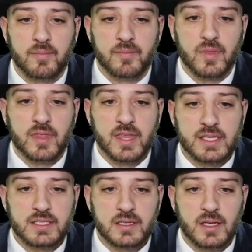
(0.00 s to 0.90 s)

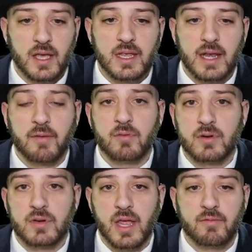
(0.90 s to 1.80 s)
This, and then
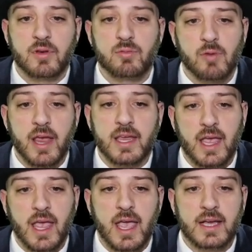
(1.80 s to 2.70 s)
every rank
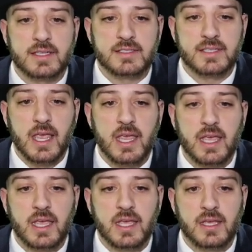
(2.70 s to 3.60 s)
has
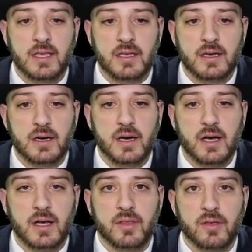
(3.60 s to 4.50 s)

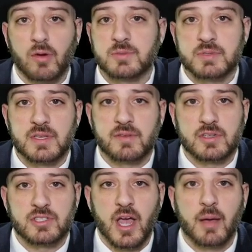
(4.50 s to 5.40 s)
their own
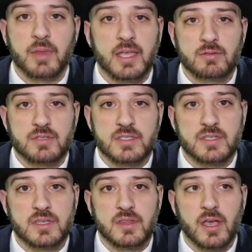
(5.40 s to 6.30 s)
specific job that
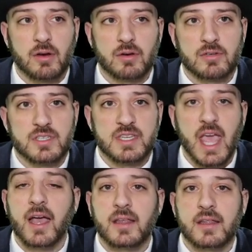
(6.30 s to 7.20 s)
uses their
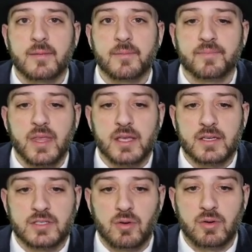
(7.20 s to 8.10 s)
stat.
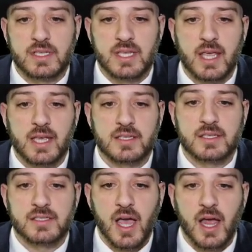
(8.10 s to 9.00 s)
So in this case, the
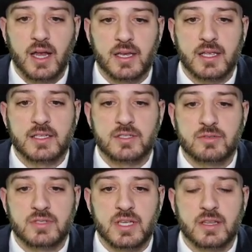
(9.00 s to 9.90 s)
Don is
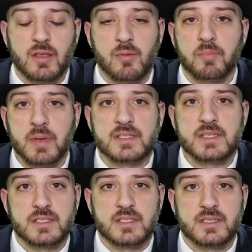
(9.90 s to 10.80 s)
using their
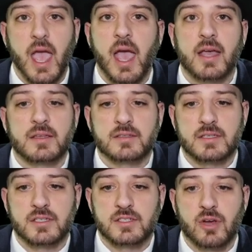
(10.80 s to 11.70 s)
business stat
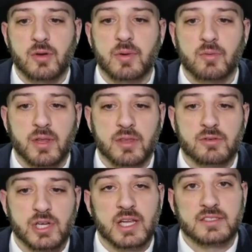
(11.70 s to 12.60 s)
to determine what their
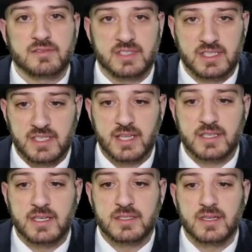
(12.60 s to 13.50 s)
chance of success
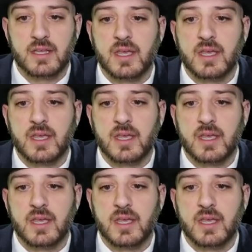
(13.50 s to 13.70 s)
is.